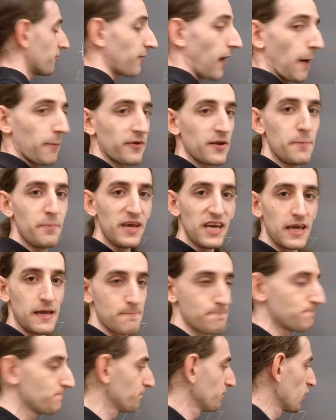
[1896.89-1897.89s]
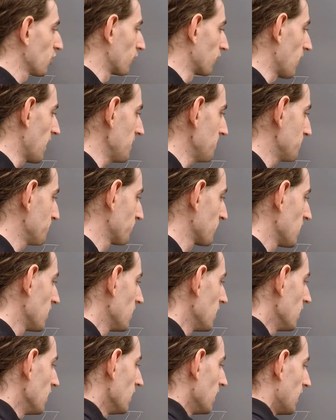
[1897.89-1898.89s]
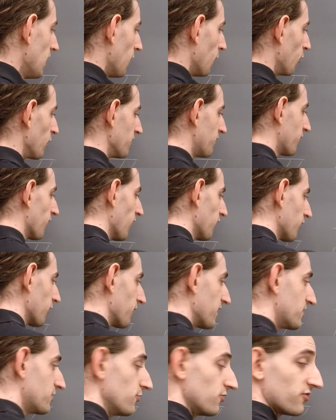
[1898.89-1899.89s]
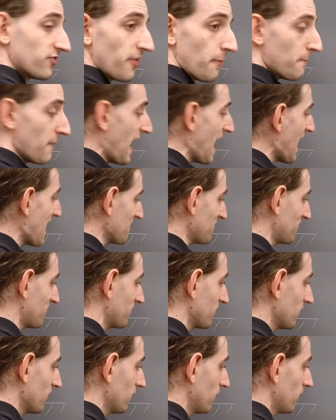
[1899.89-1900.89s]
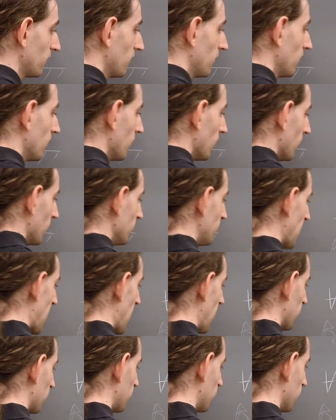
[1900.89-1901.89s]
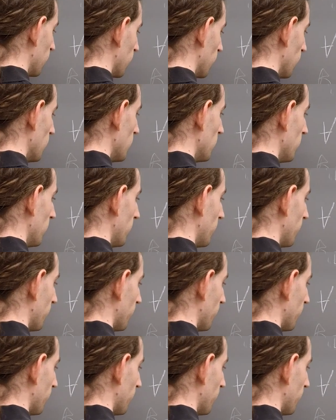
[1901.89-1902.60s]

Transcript: property B, right? We further reduce the mass down to